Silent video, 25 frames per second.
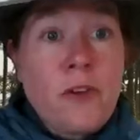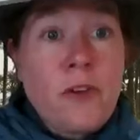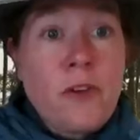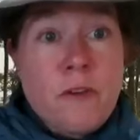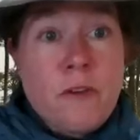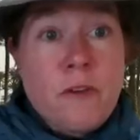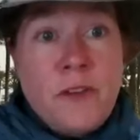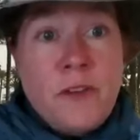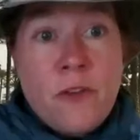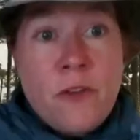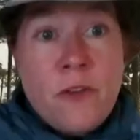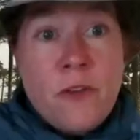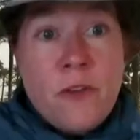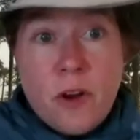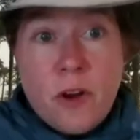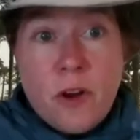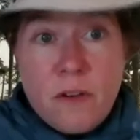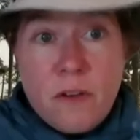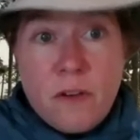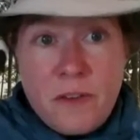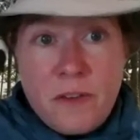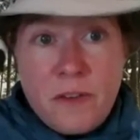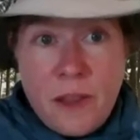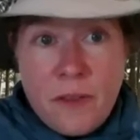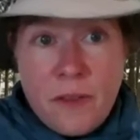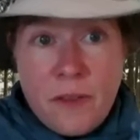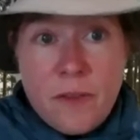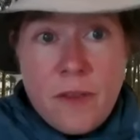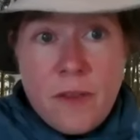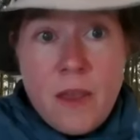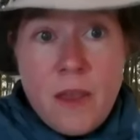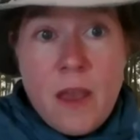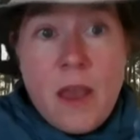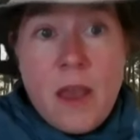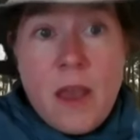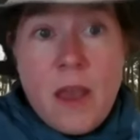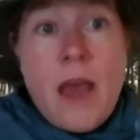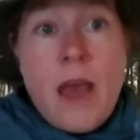or kuftis
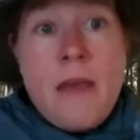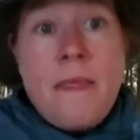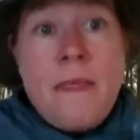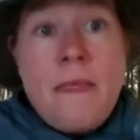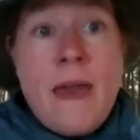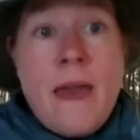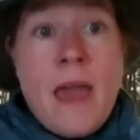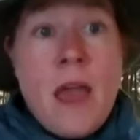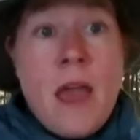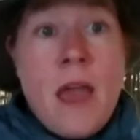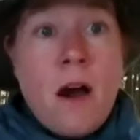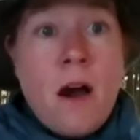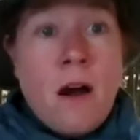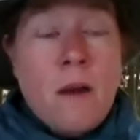and they are